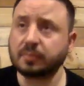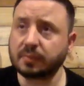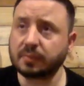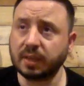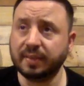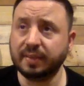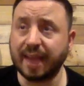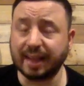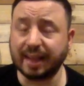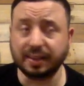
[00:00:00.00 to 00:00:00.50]

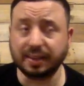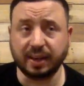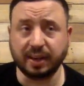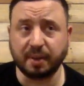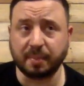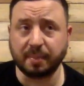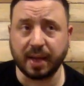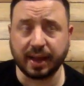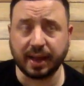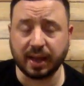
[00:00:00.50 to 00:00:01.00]
That lit
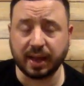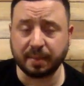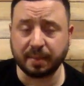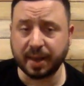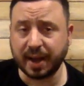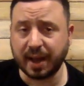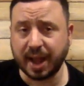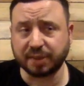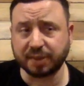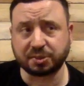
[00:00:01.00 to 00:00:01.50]
up my, uh,
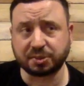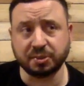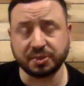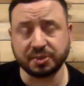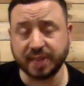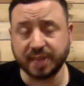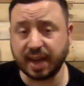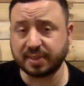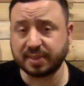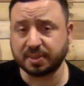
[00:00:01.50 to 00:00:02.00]
my
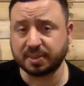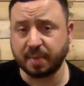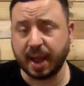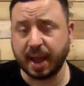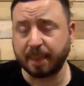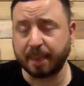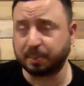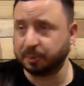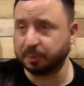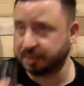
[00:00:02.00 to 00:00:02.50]
nostrils. That is some
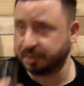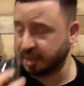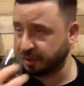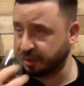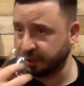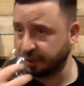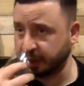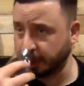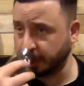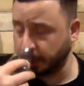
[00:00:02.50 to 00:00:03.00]
high-proof
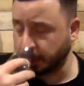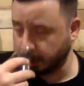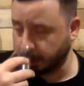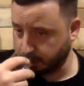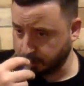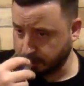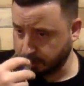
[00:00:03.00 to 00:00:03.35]
stuff in here.